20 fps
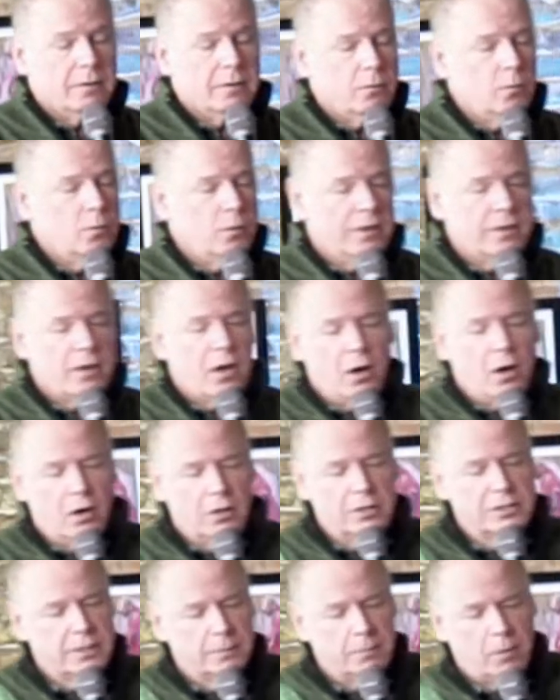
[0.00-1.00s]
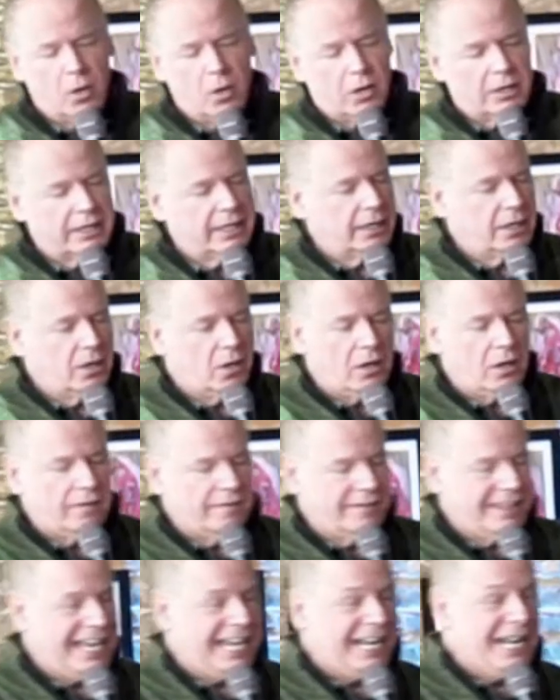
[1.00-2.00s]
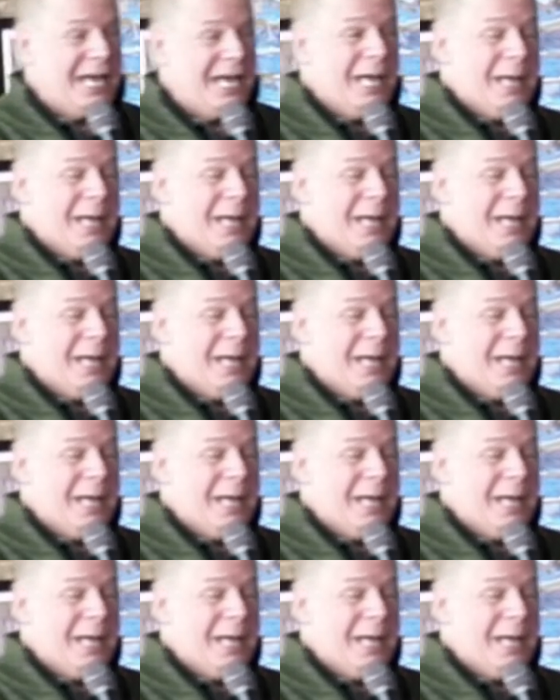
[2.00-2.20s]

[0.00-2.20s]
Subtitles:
with cars and parking and all of that.